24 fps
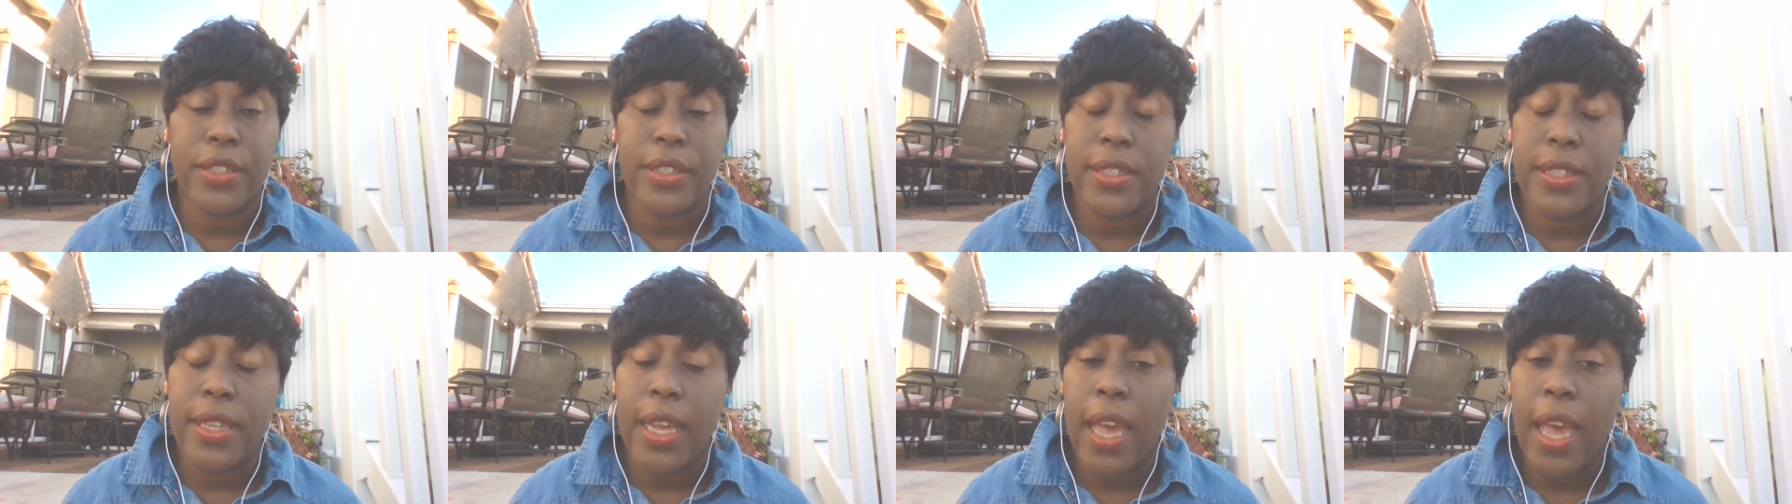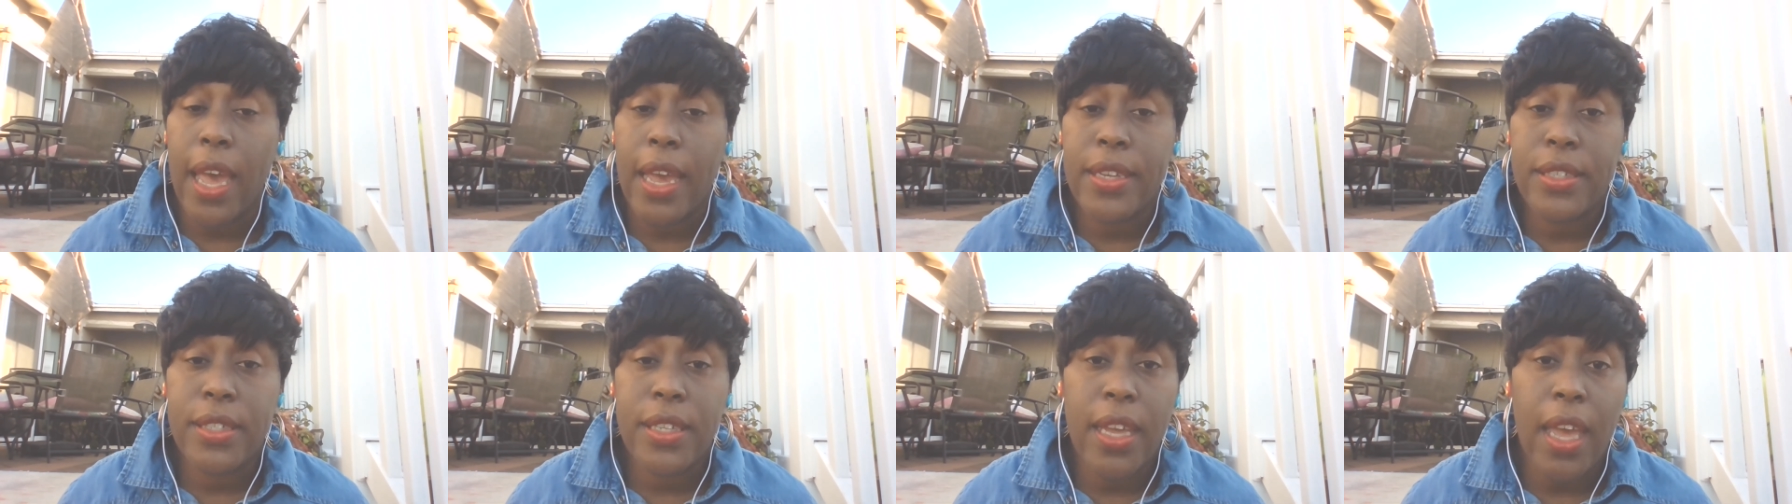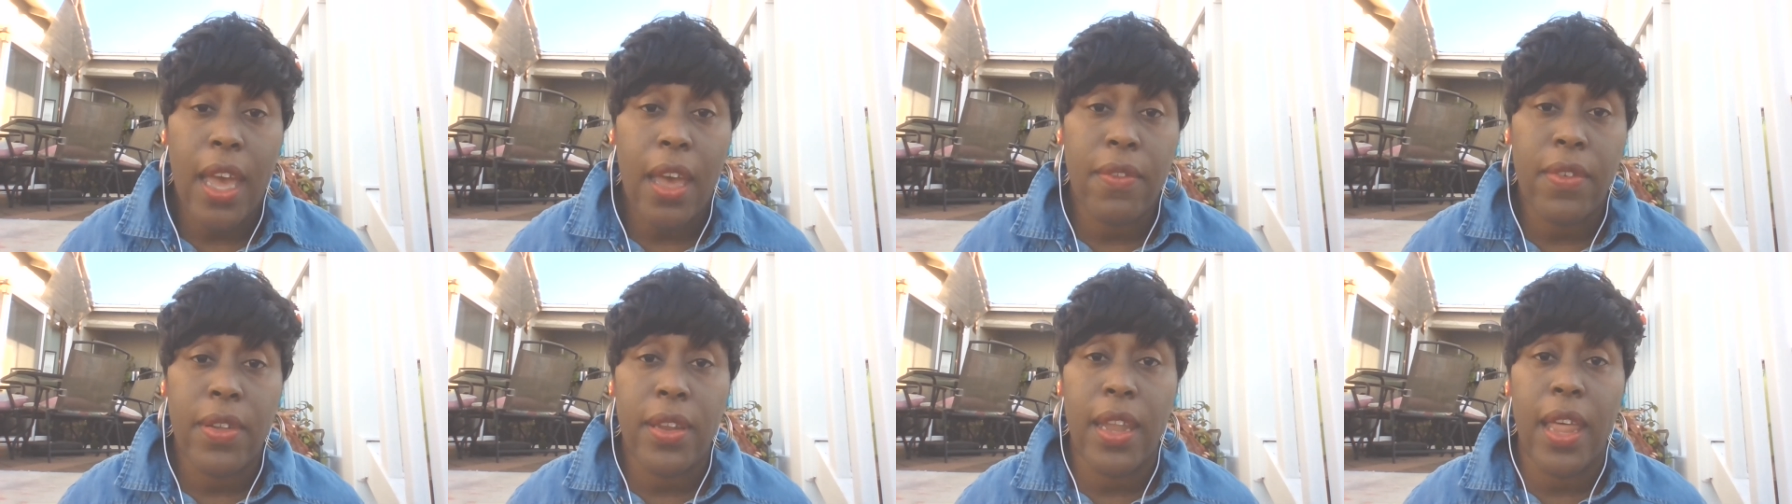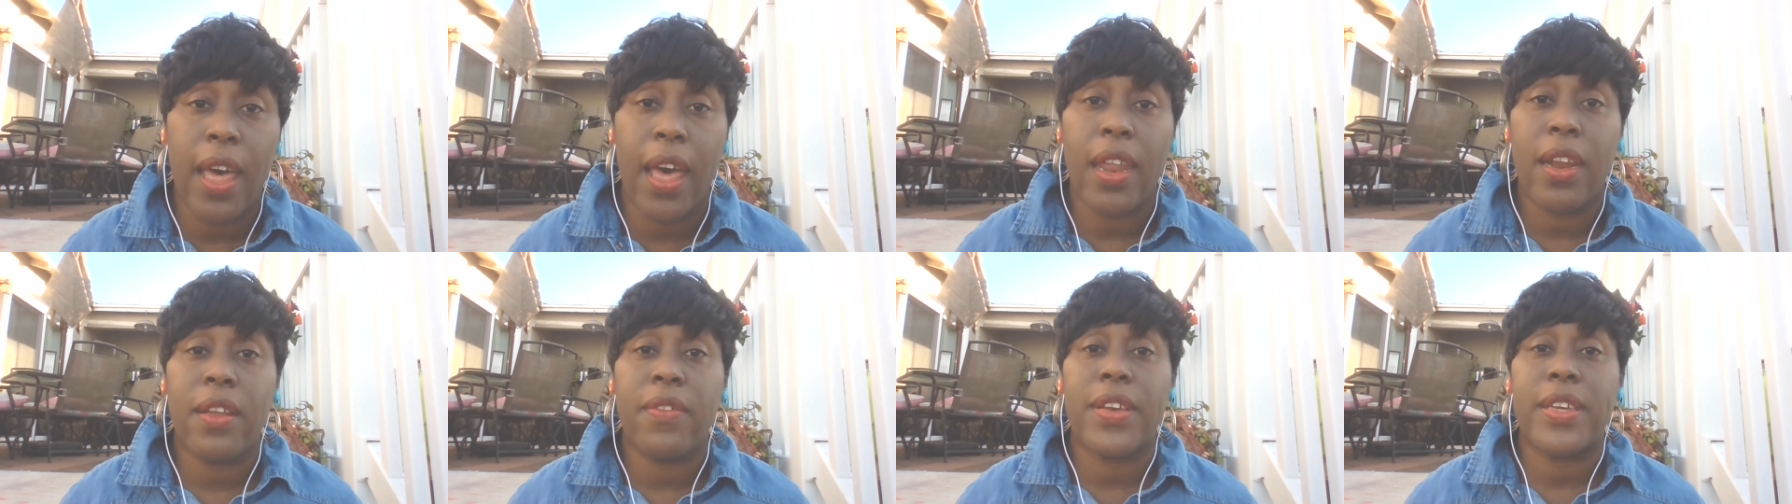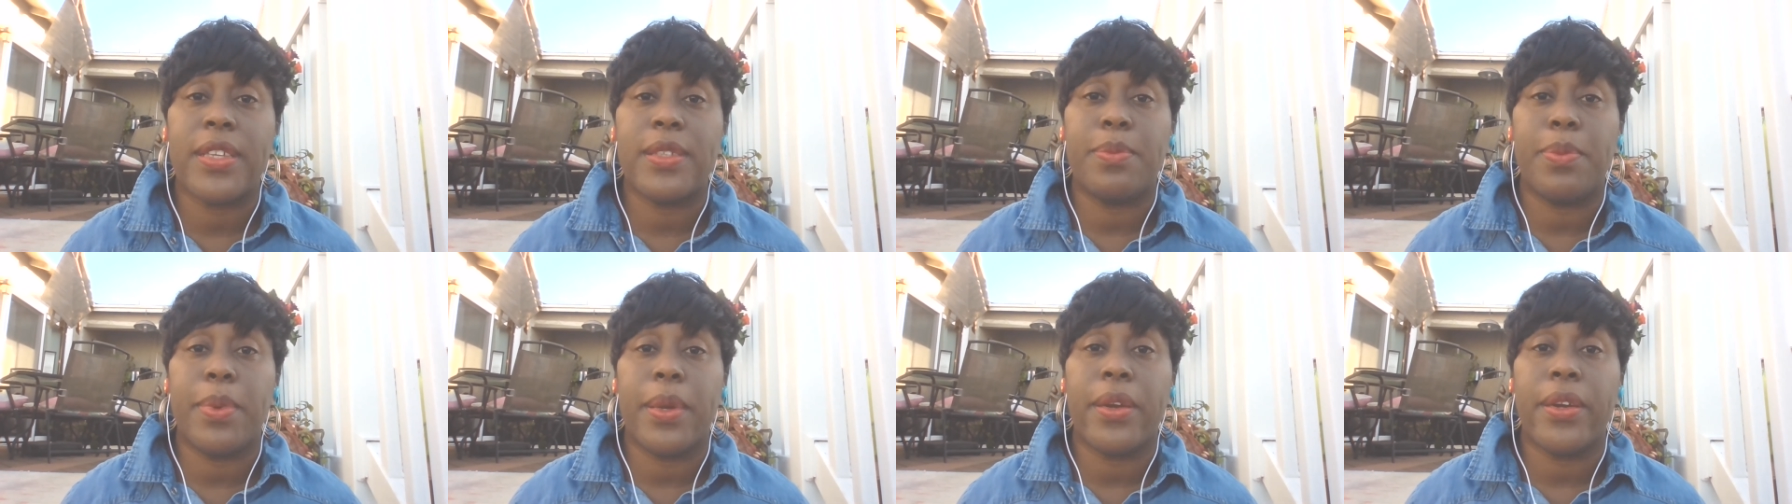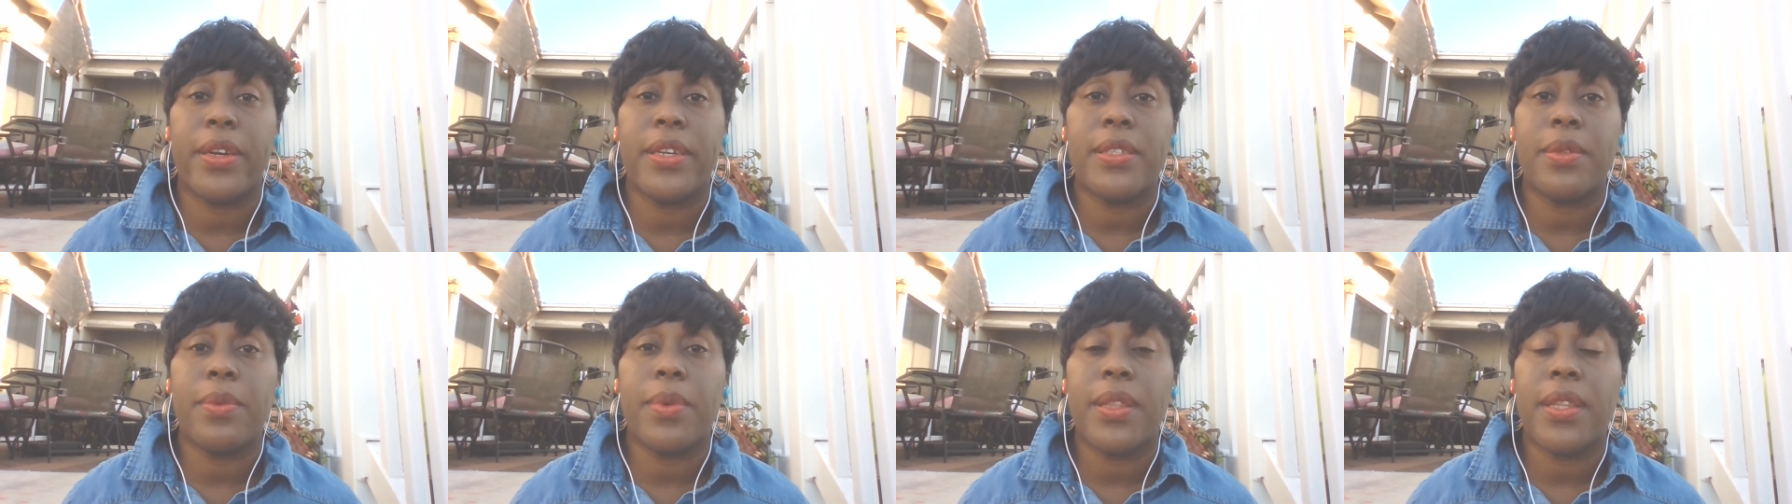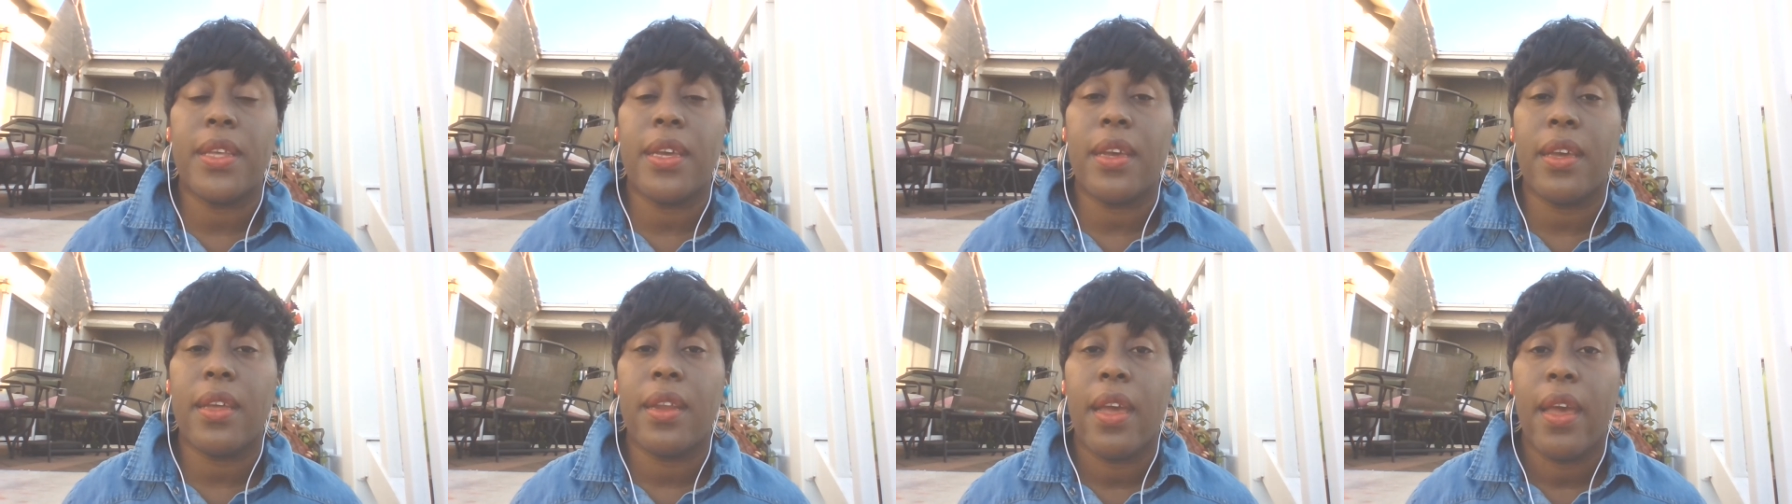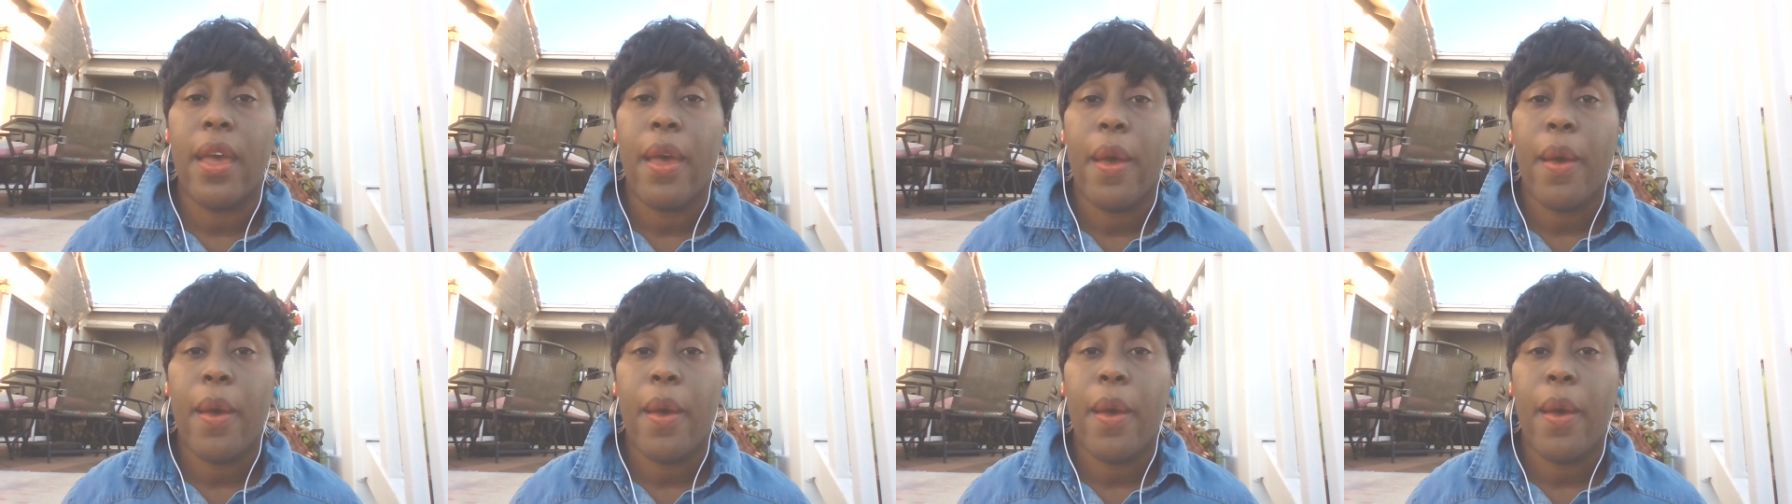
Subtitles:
because I actually have a lot of experience with it.